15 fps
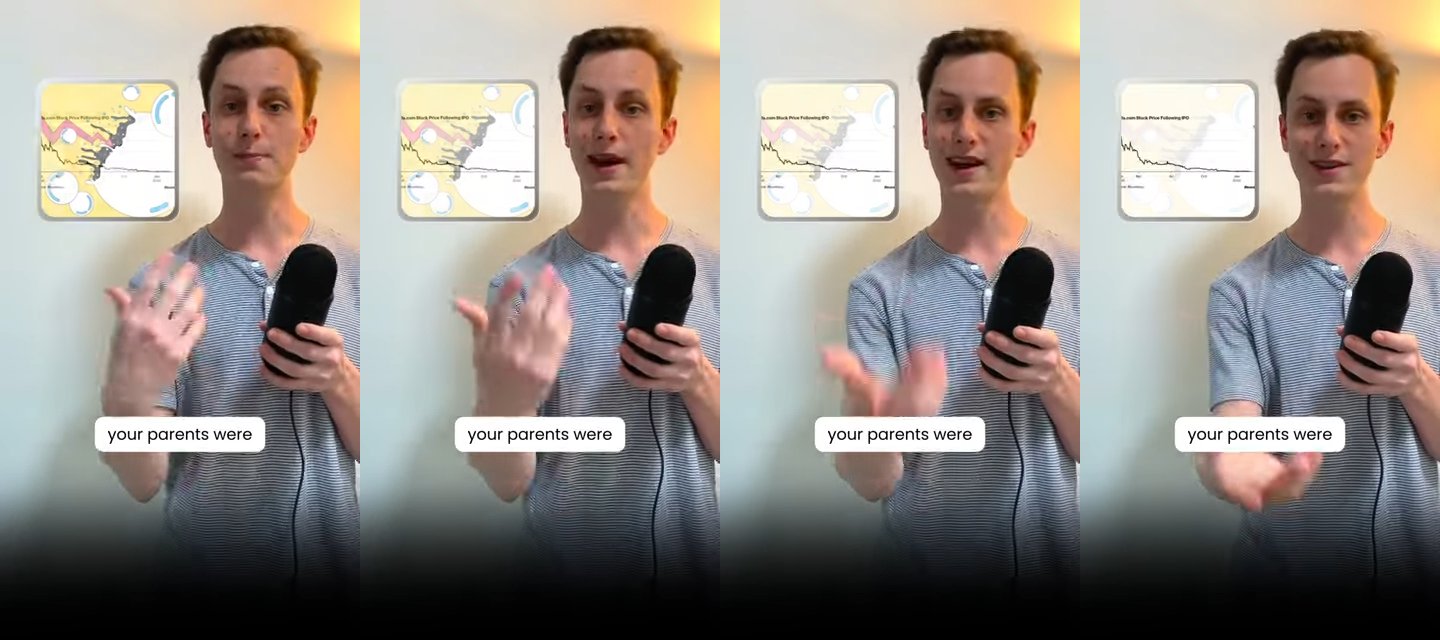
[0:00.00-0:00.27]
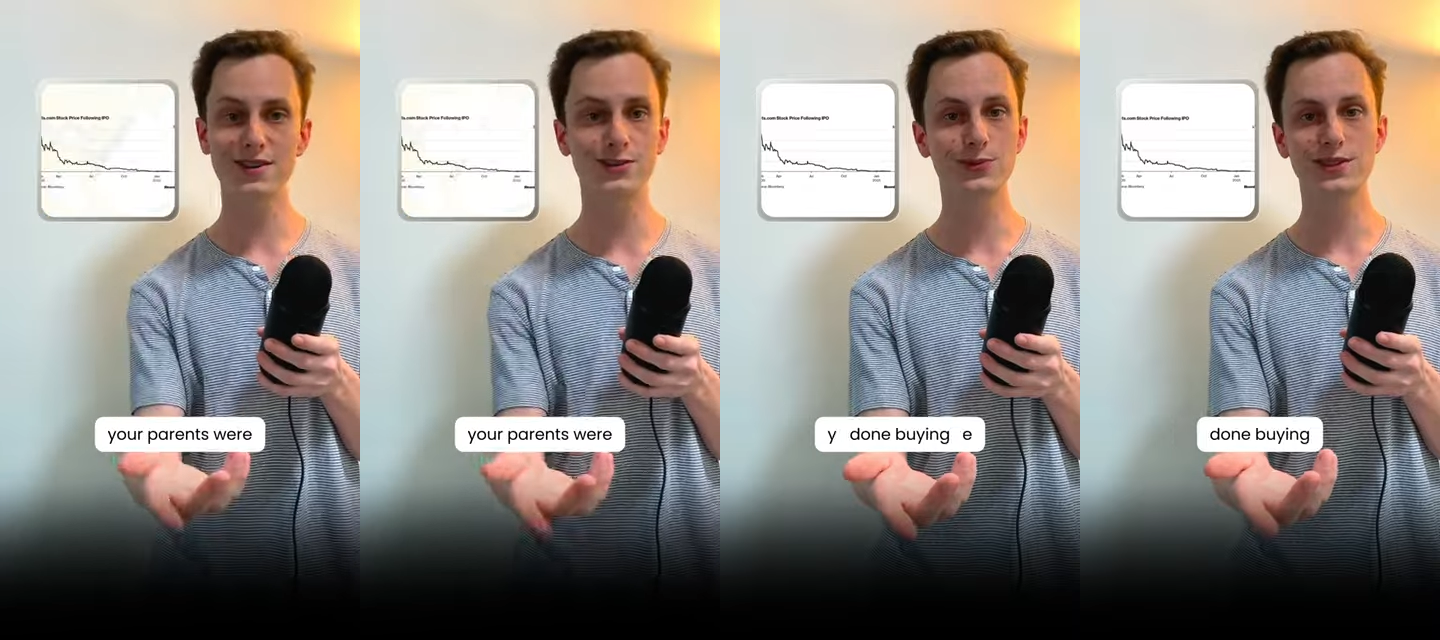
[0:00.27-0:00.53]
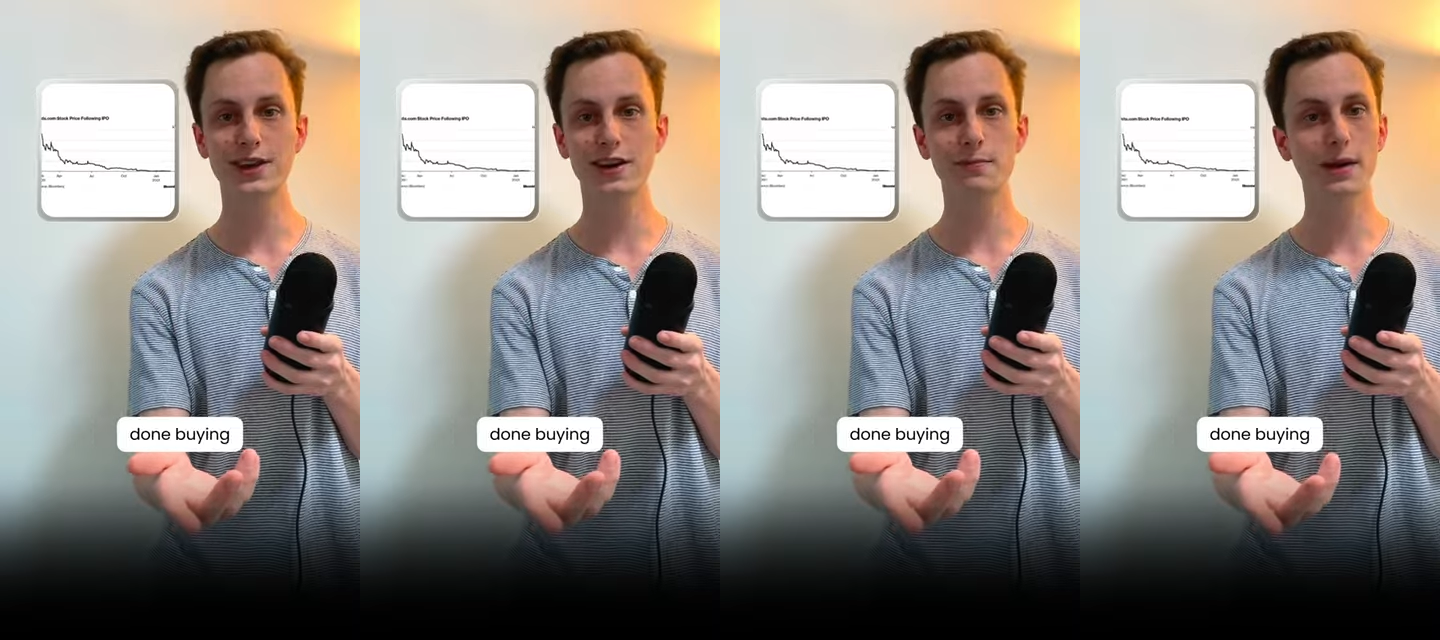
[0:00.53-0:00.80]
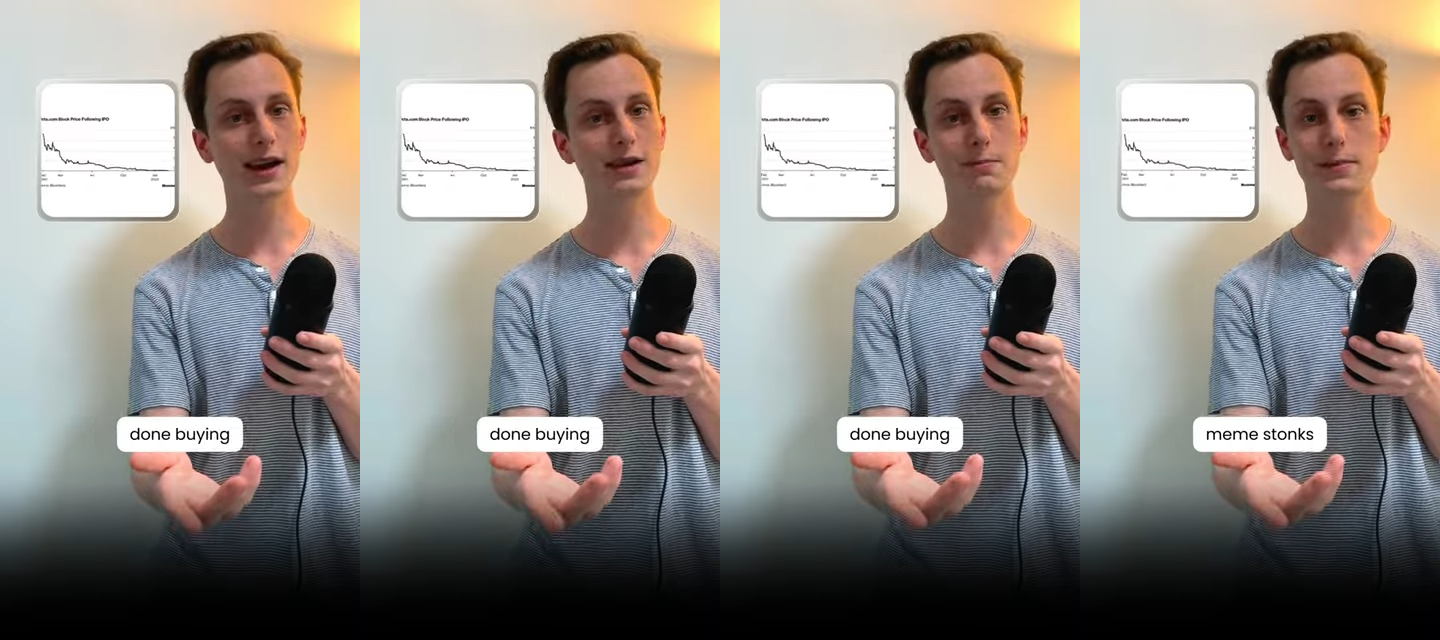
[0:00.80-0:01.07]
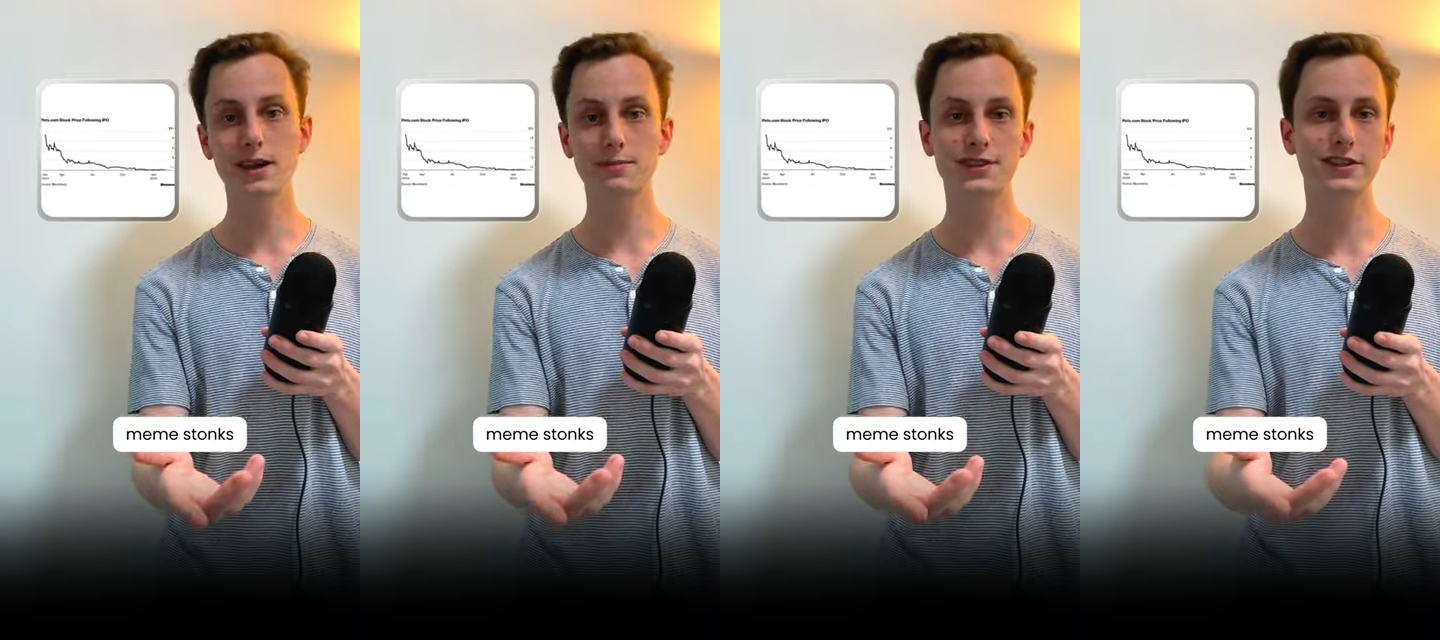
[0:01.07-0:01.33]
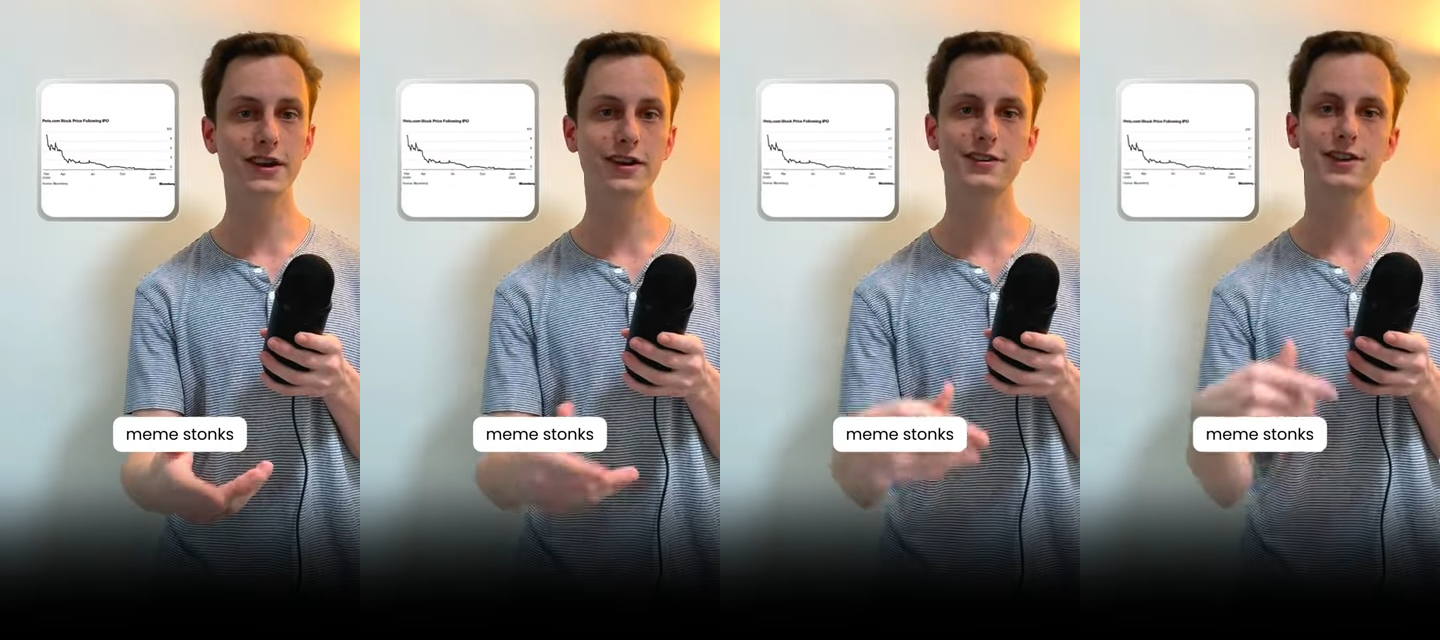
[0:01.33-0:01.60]
Your parents were done buying
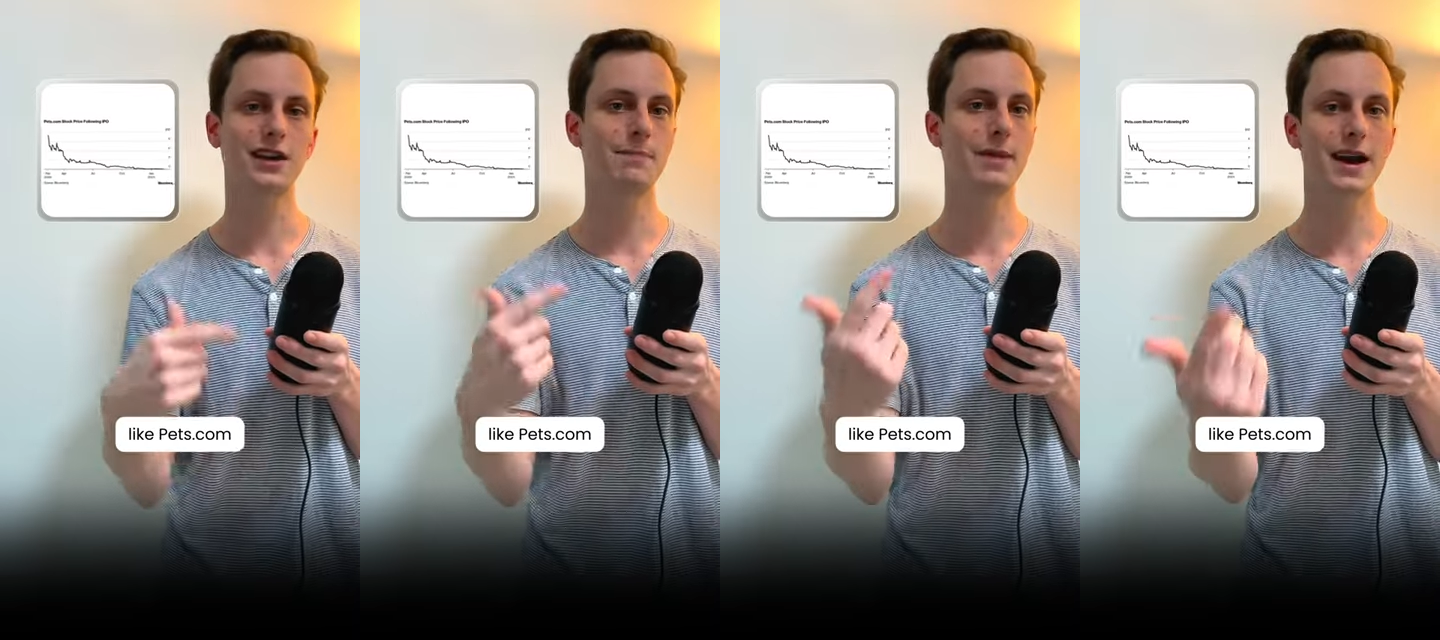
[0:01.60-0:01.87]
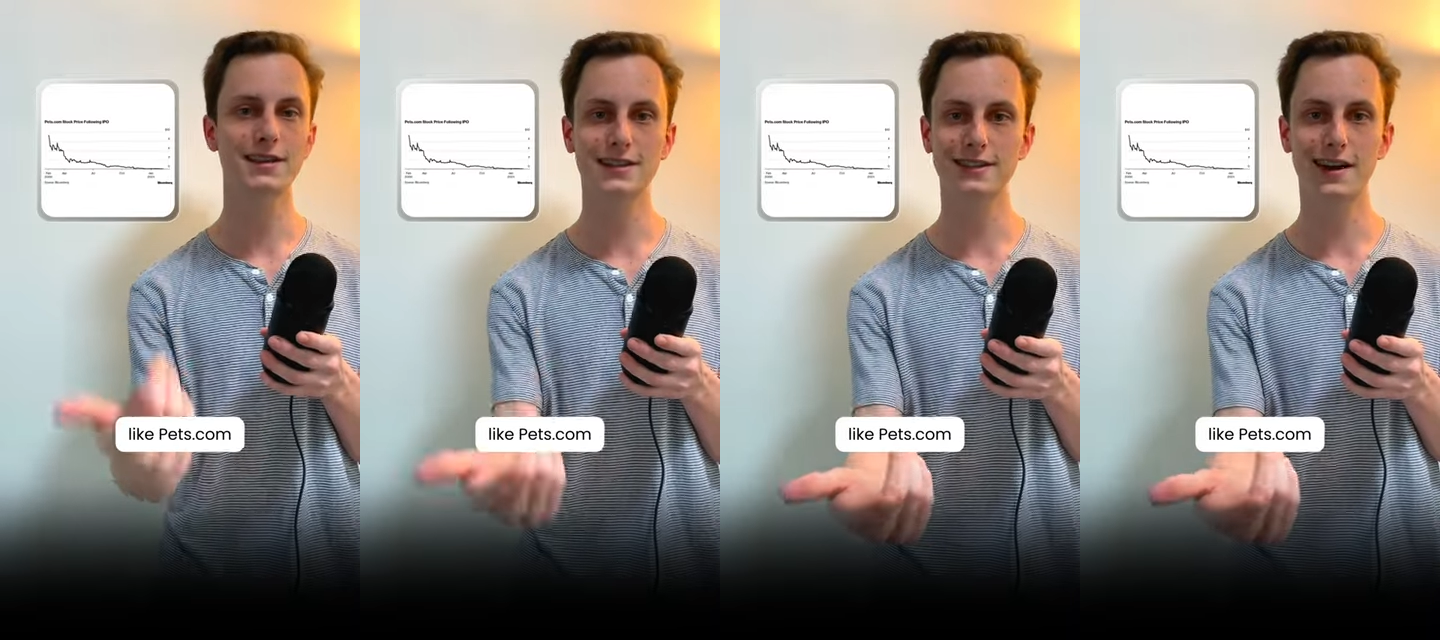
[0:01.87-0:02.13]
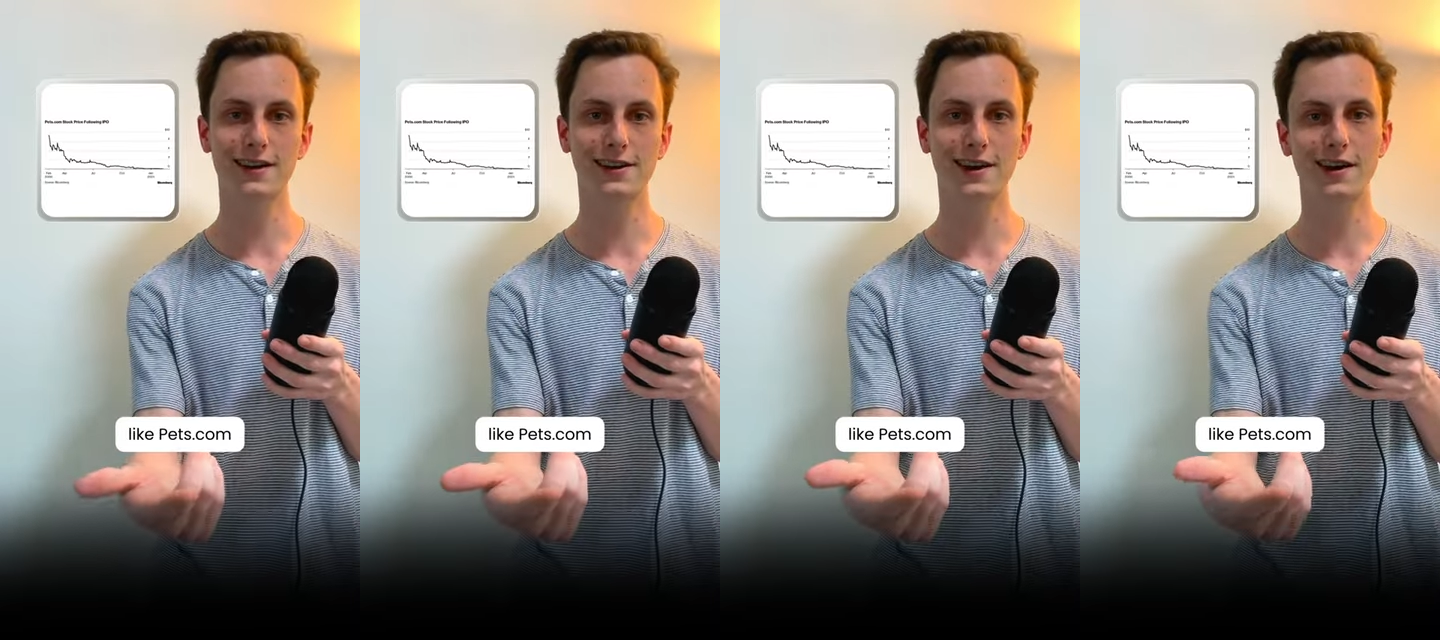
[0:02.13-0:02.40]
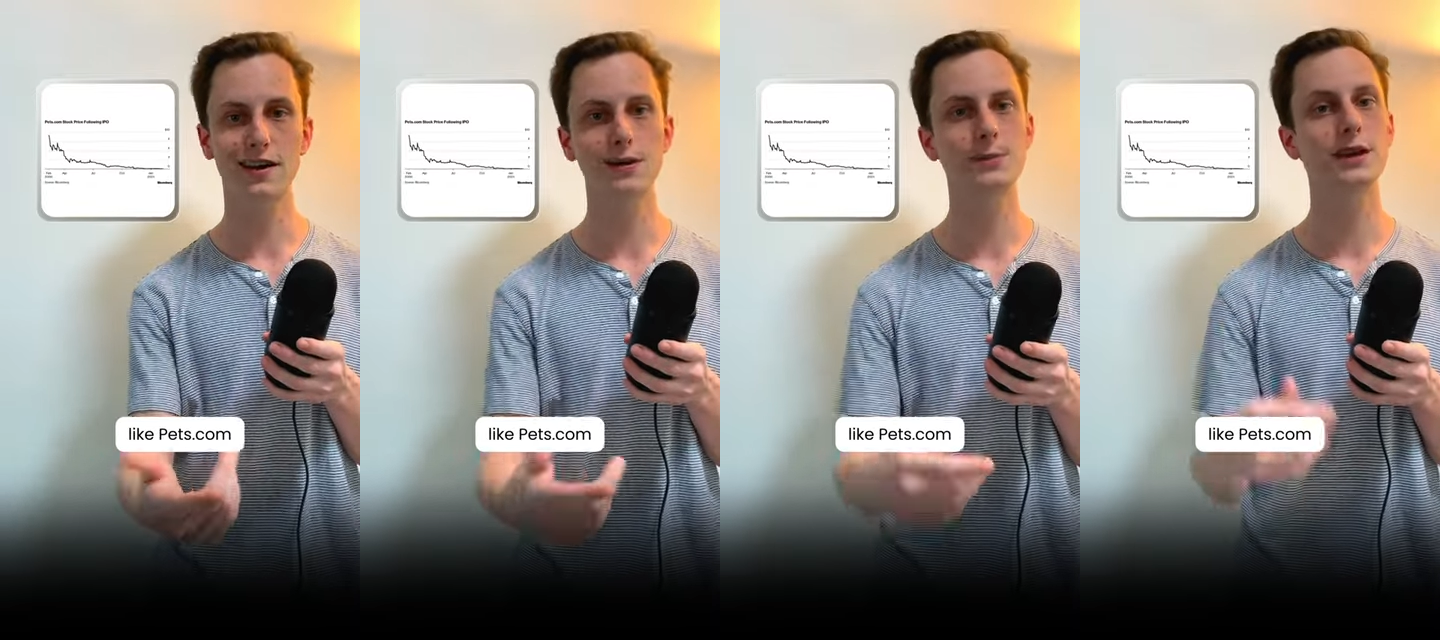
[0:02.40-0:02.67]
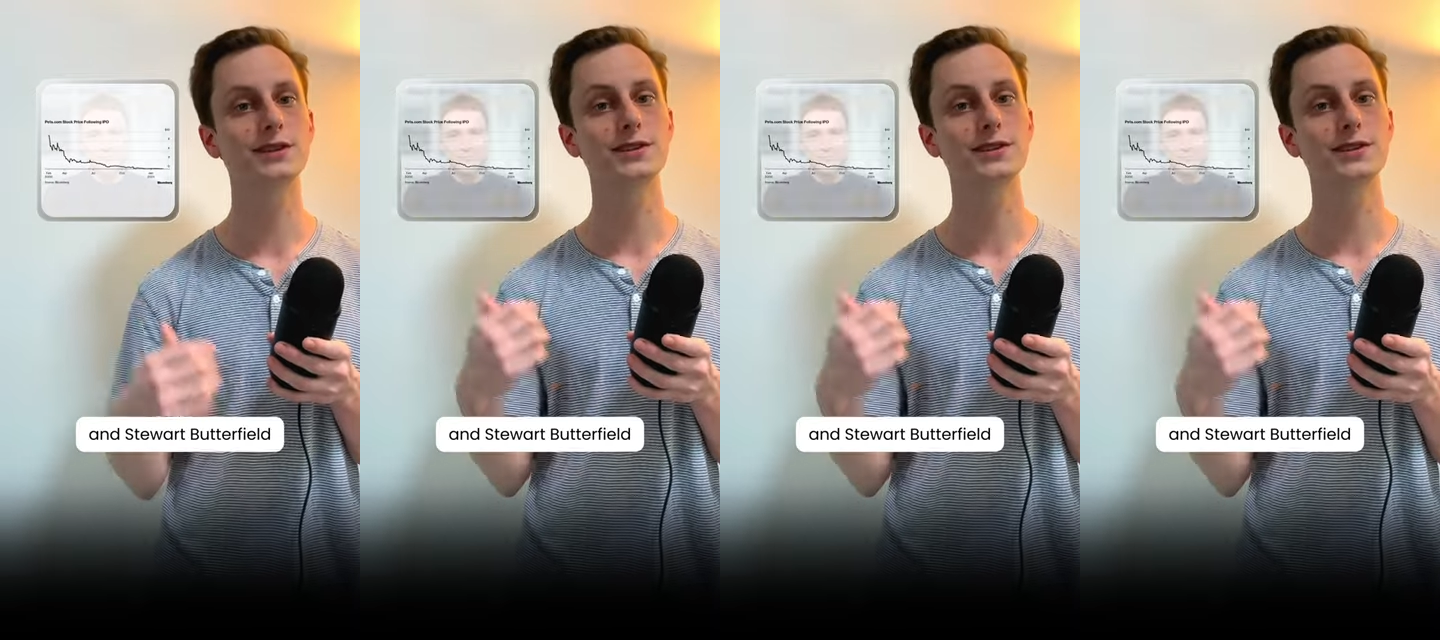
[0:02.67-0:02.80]
meme stonks like pets.com,